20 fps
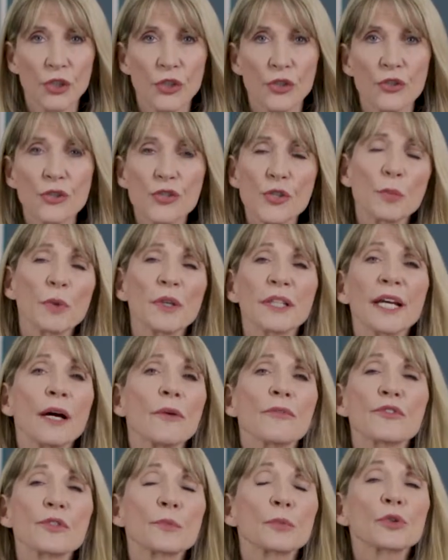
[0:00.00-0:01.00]
You should wear
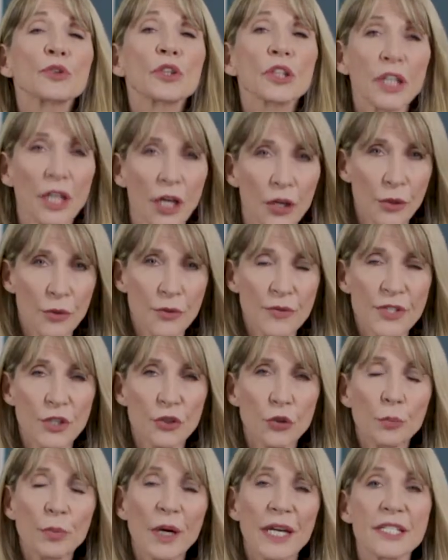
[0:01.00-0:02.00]
comfortable clothes,
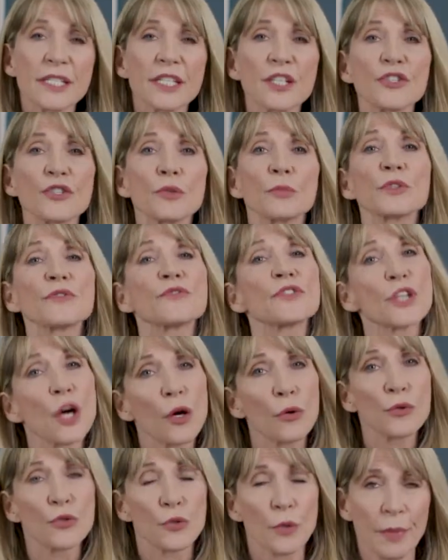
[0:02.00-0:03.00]
and your practitioner would have
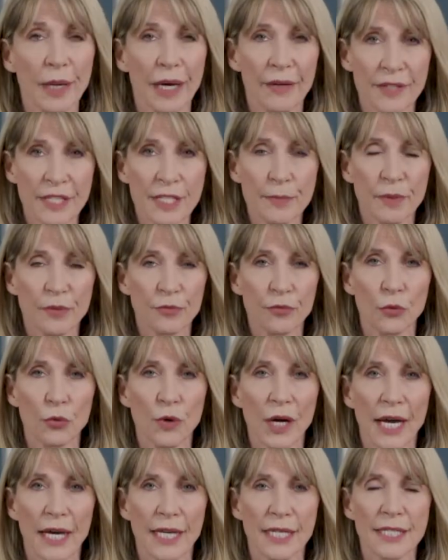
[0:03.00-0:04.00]
told you about this
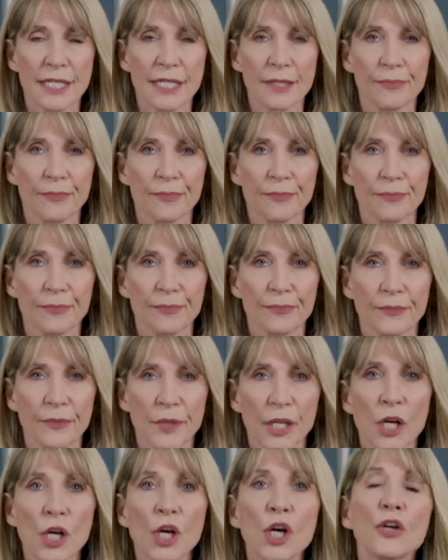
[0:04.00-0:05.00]
beforehand.
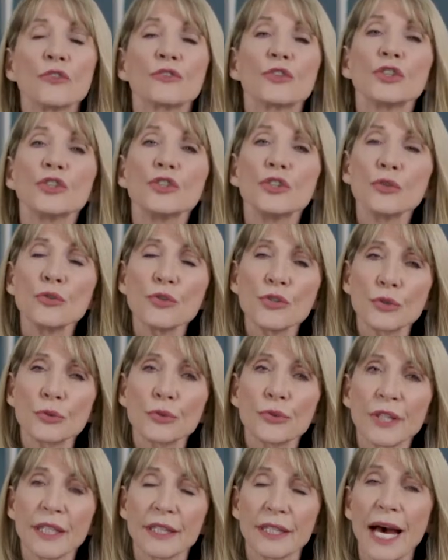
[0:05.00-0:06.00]
The
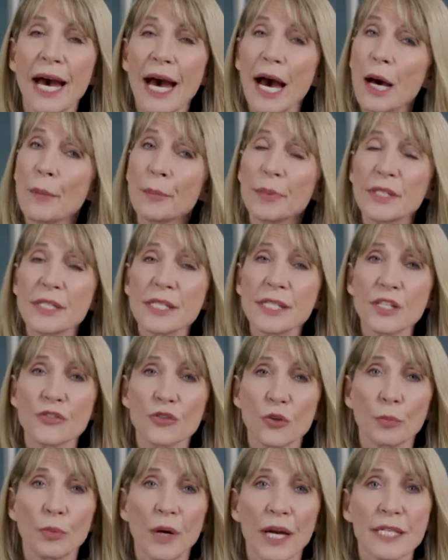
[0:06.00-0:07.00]
usual thing that happens is
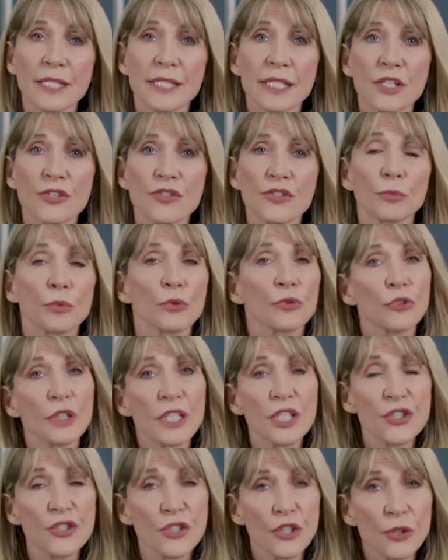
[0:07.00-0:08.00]
your practitioner will
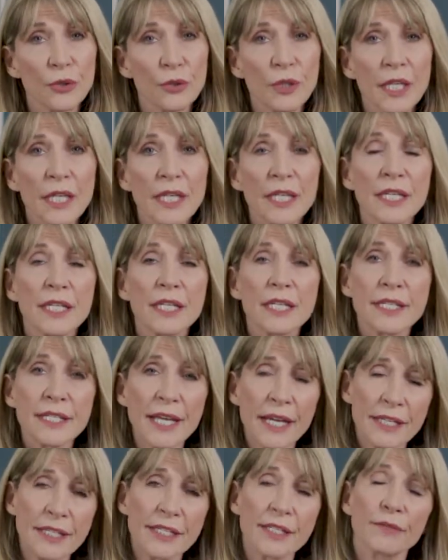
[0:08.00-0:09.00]
greet you,
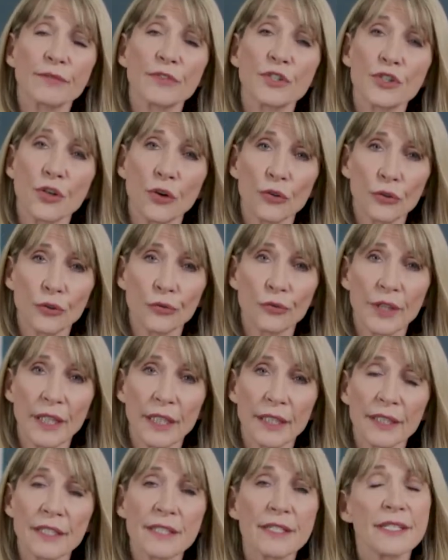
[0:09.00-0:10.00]
take some
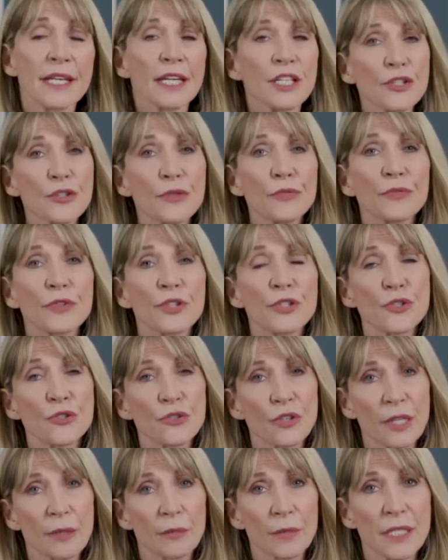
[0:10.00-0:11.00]
photography, consent you for the
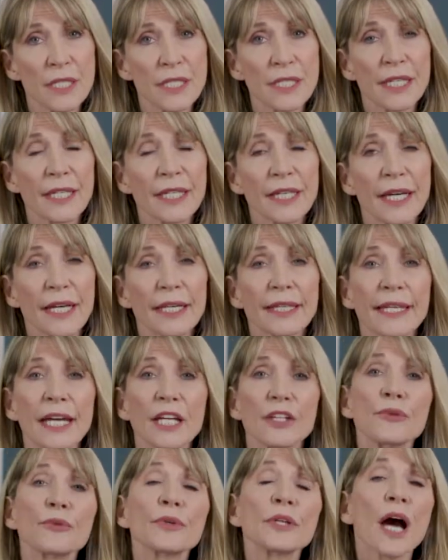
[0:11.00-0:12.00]
treatment, and
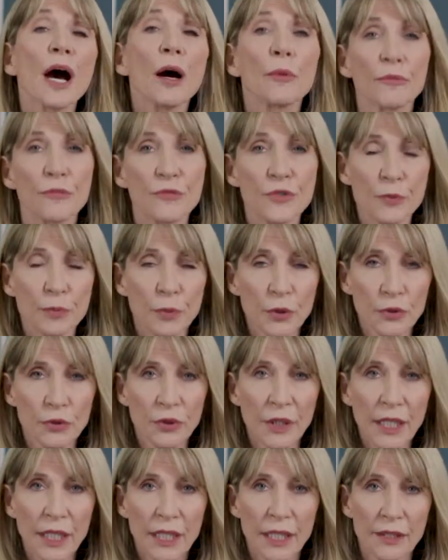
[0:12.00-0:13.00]
get you
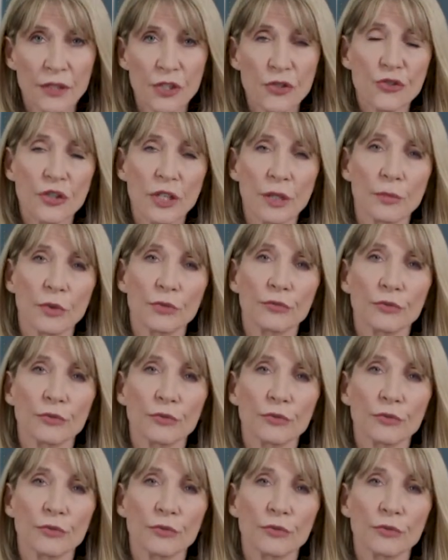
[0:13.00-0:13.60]
comfortable in the treatment